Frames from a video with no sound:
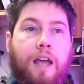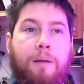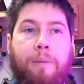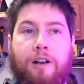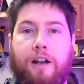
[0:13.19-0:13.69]

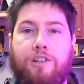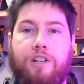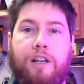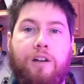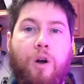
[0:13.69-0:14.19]
a better
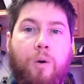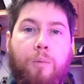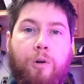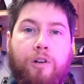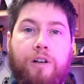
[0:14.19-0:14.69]
educated
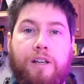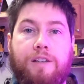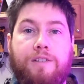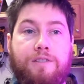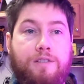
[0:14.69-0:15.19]
homeowner
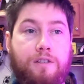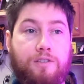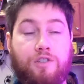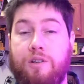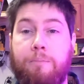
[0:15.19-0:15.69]
is
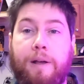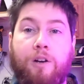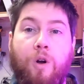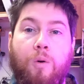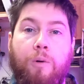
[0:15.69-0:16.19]
just a
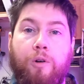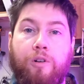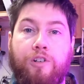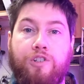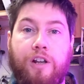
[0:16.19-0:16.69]
better
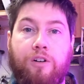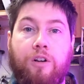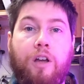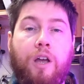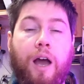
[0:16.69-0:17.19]
homeowner in general.